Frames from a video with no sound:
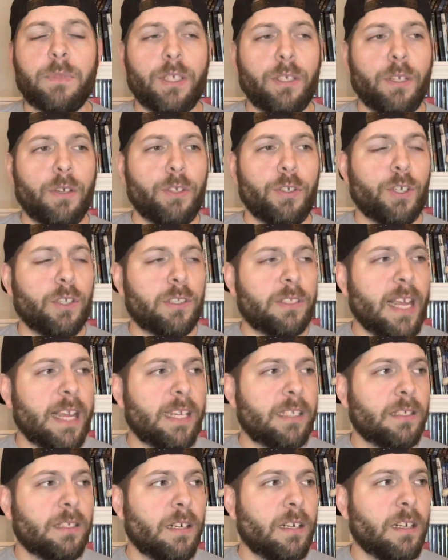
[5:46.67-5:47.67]
You could take
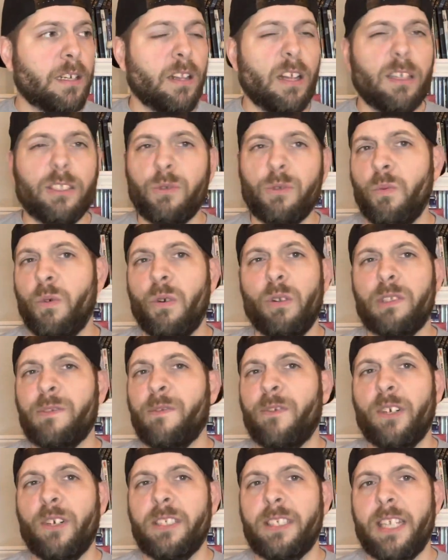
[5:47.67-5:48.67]
Sonic Lost Worlds,
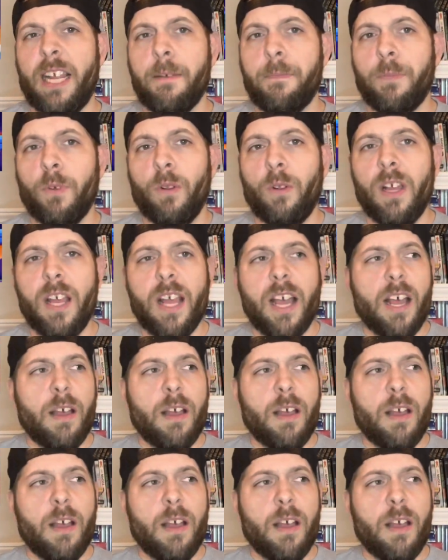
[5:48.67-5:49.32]
for example,